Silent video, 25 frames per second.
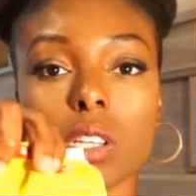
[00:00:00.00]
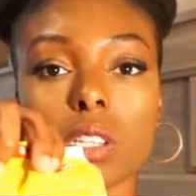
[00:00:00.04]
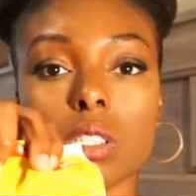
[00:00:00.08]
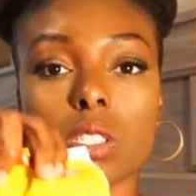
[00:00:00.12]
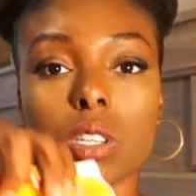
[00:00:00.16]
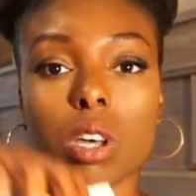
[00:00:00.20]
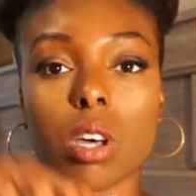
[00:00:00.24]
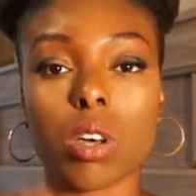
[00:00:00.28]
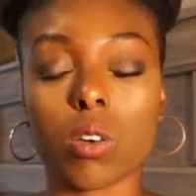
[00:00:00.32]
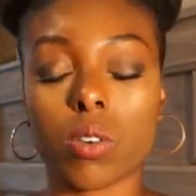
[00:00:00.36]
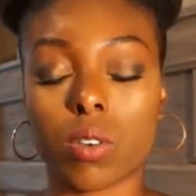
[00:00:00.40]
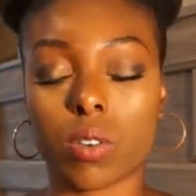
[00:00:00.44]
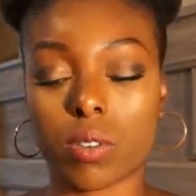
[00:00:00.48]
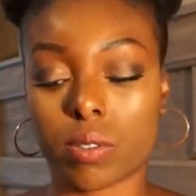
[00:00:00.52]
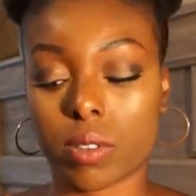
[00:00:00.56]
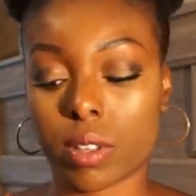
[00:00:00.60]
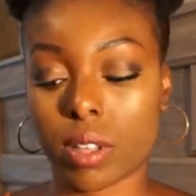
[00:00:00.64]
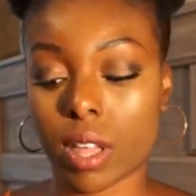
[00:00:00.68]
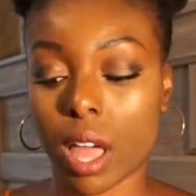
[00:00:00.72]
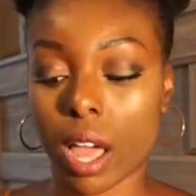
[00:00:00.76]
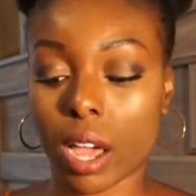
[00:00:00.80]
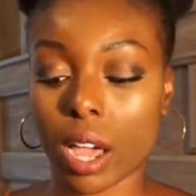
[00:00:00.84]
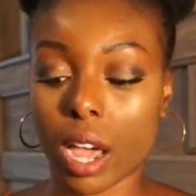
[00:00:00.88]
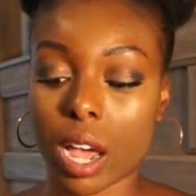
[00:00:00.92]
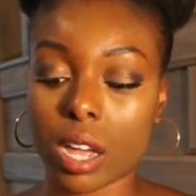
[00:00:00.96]
So
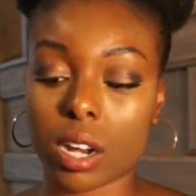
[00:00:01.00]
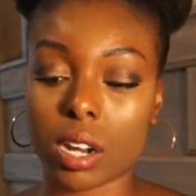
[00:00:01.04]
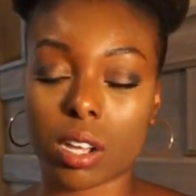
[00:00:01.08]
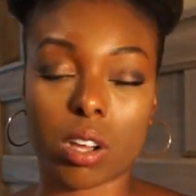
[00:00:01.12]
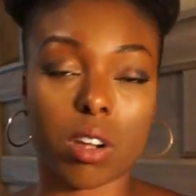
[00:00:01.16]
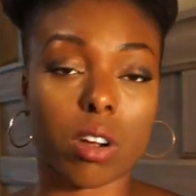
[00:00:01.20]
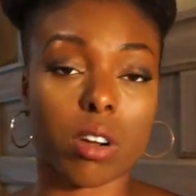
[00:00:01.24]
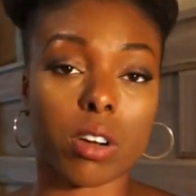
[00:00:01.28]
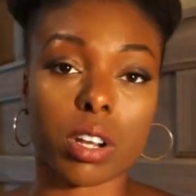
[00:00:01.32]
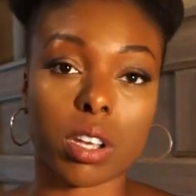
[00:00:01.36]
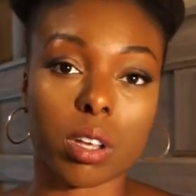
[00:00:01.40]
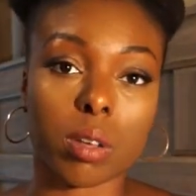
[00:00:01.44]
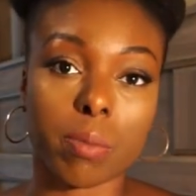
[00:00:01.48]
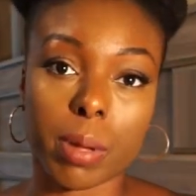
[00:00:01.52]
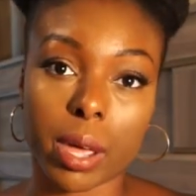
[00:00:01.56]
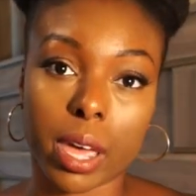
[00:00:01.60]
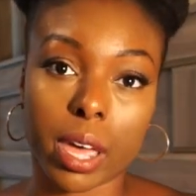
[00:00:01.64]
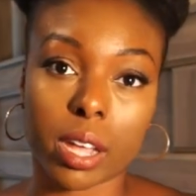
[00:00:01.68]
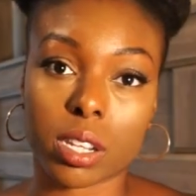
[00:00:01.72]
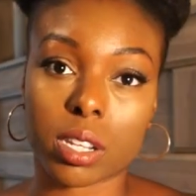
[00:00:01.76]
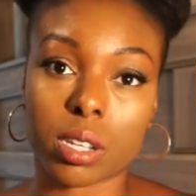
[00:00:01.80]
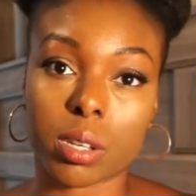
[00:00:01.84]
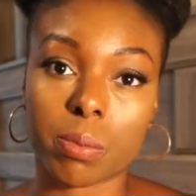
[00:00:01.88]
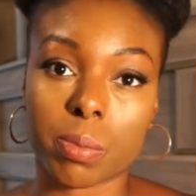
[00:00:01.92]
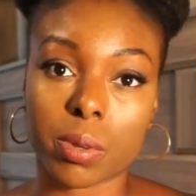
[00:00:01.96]
I kind of already
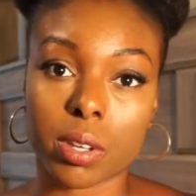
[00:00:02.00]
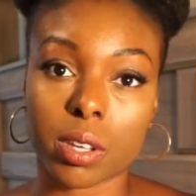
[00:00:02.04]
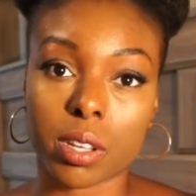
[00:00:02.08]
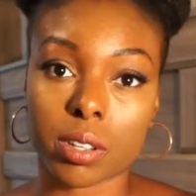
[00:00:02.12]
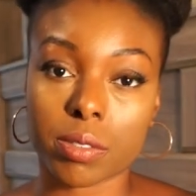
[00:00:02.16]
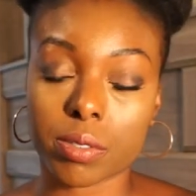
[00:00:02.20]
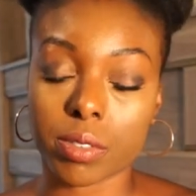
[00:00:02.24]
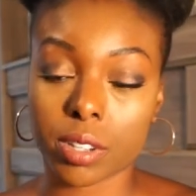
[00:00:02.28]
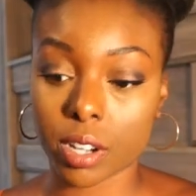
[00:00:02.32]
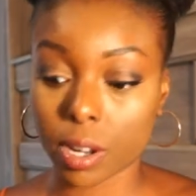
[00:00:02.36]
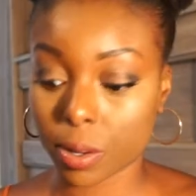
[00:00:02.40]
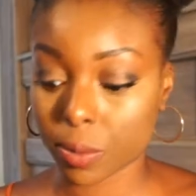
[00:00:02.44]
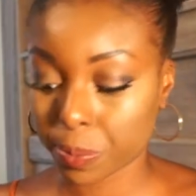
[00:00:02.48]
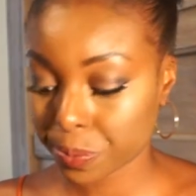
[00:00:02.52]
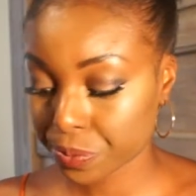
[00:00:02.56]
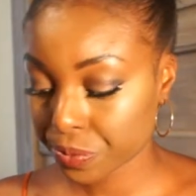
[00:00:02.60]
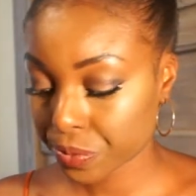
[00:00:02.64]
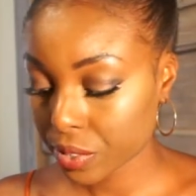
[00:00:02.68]
unpacked it, but you know.